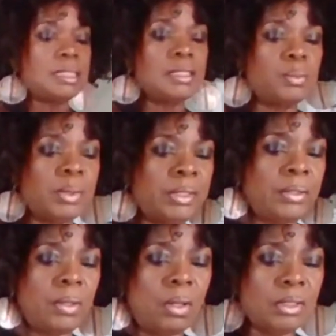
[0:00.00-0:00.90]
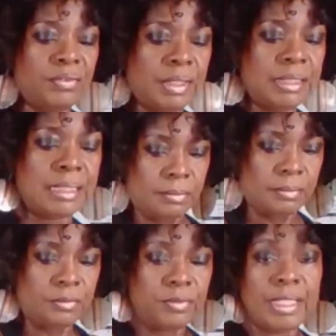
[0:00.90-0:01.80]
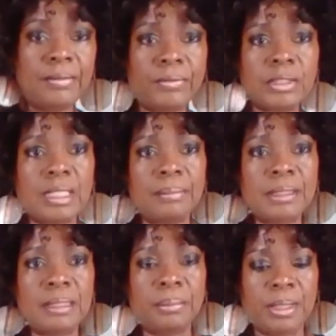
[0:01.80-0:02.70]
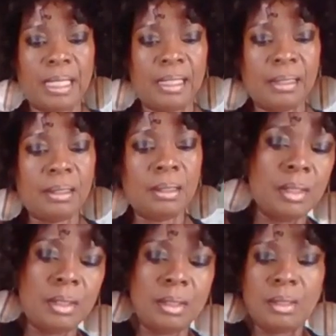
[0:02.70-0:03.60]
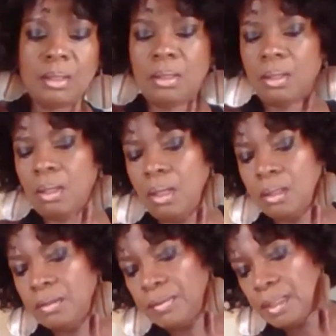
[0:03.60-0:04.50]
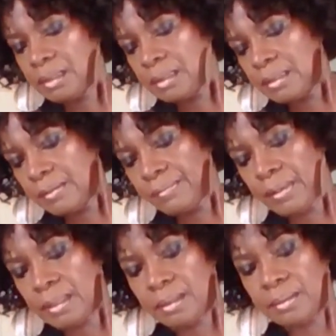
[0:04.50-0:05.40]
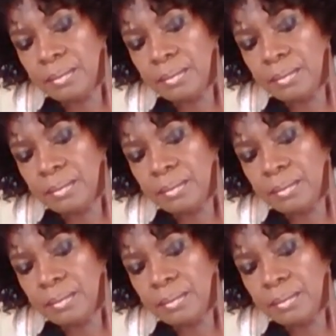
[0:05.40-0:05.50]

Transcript: is where all of these flavors come into play. All of these different